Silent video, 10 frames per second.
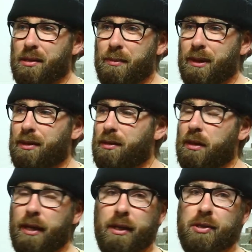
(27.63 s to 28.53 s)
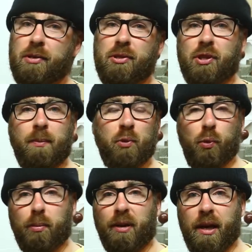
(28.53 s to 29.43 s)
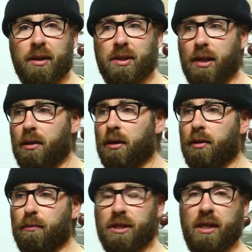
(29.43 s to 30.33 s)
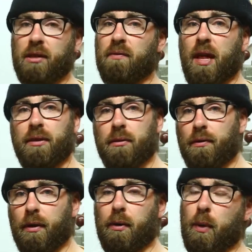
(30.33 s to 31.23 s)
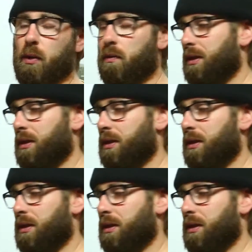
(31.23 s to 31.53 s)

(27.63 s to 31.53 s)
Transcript: I mean, I guess there's some tool brands that are going to retain their value very well over